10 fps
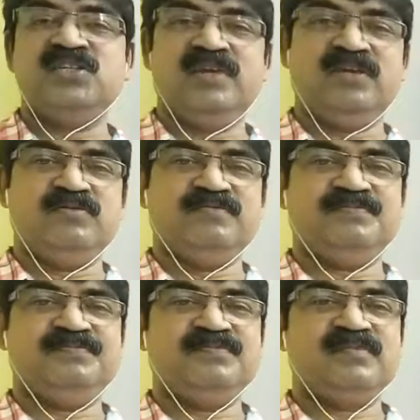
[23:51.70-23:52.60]
value.
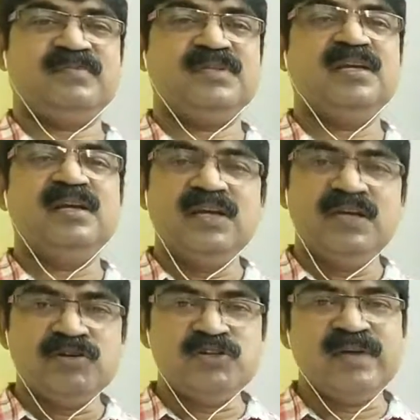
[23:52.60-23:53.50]

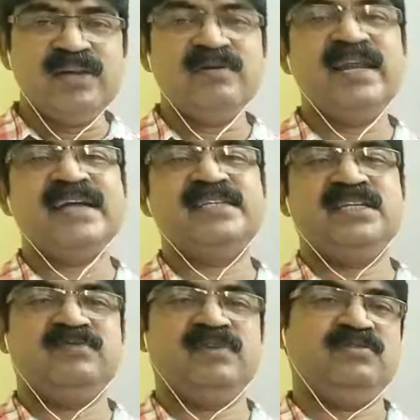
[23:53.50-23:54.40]
Use value and exchange
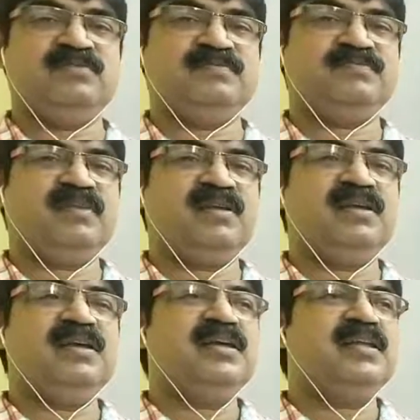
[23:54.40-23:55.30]
value.
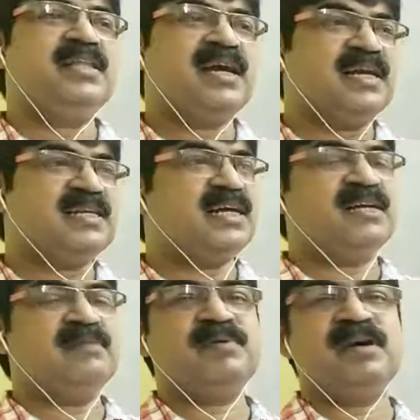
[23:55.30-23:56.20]
There are
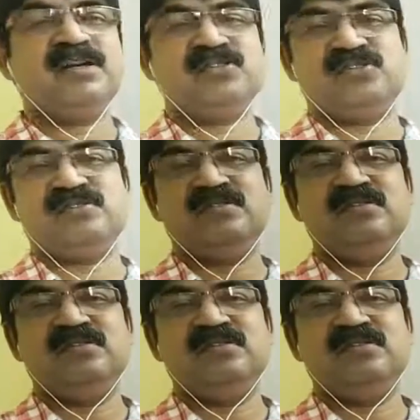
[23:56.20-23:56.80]
certain products